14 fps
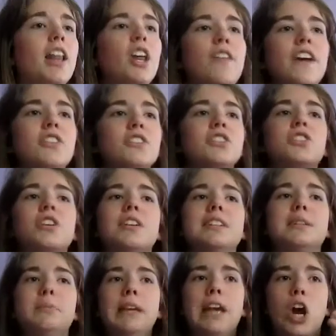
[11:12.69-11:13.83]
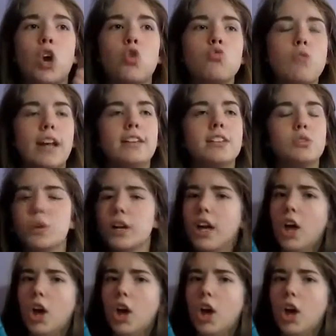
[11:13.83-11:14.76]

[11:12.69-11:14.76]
That's just going to be a great story.